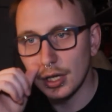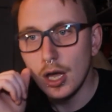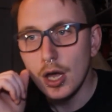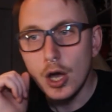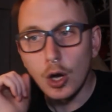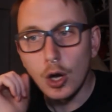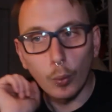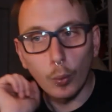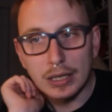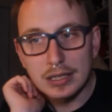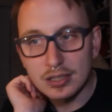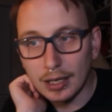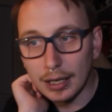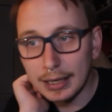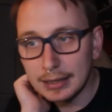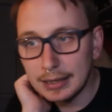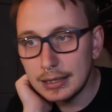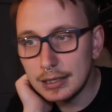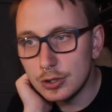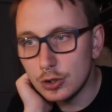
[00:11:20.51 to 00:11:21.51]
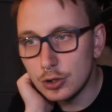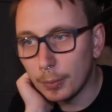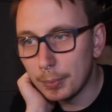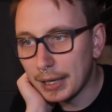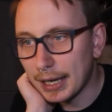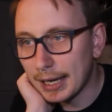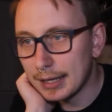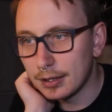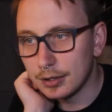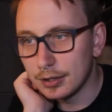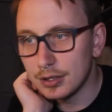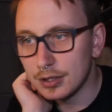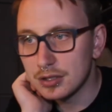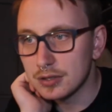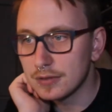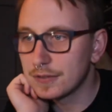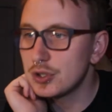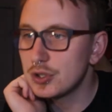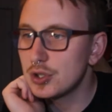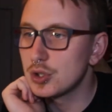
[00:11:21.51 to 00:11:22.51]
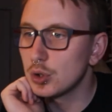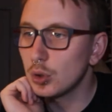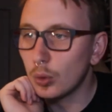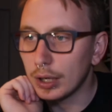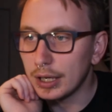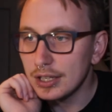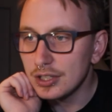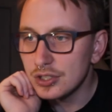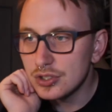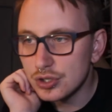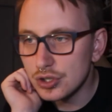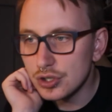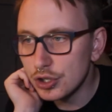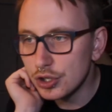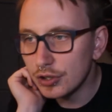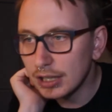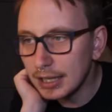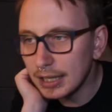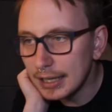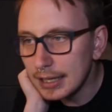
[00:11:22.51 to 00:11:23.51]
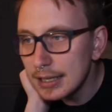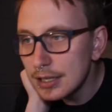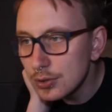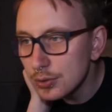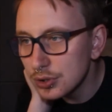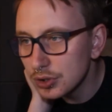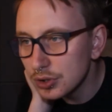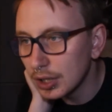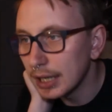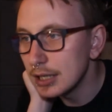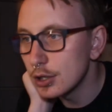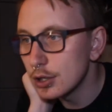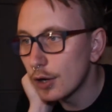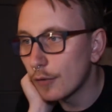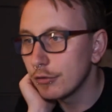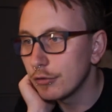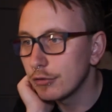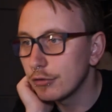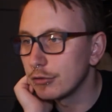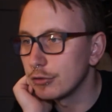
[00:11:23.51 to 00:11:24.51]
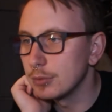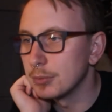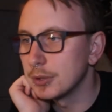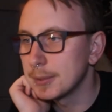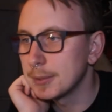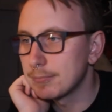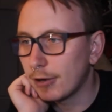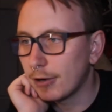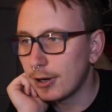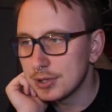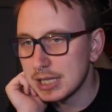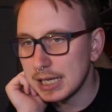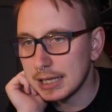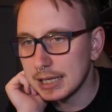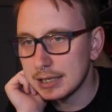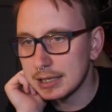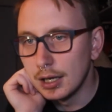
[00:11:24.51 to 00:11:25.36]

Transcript: when selecting job candidates for shortlists during the initial stage of the recruitment process.